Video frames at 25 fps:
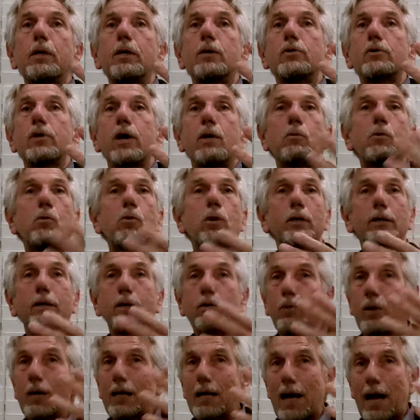
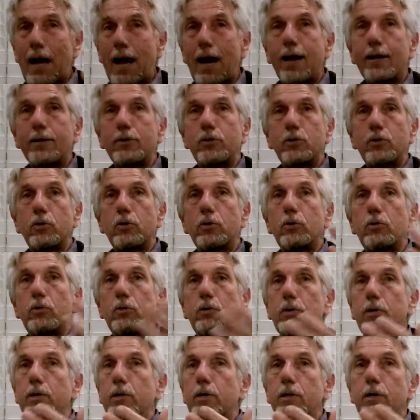samawate wal You know,
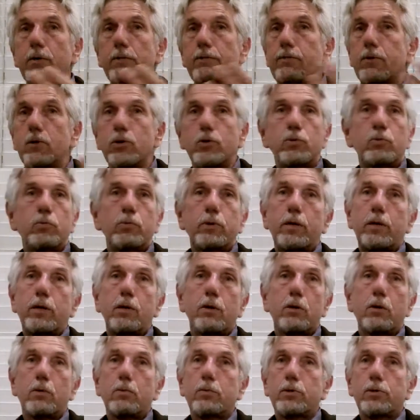you, a verse we
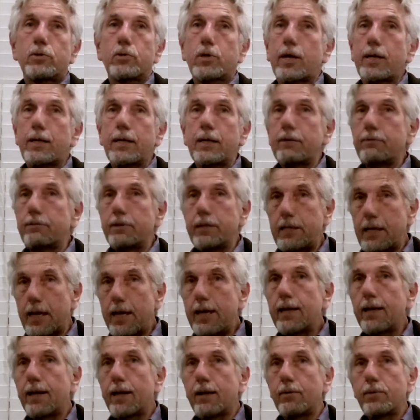all recite every
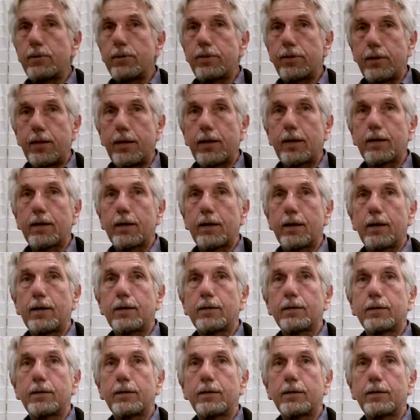day, I would think. Huh?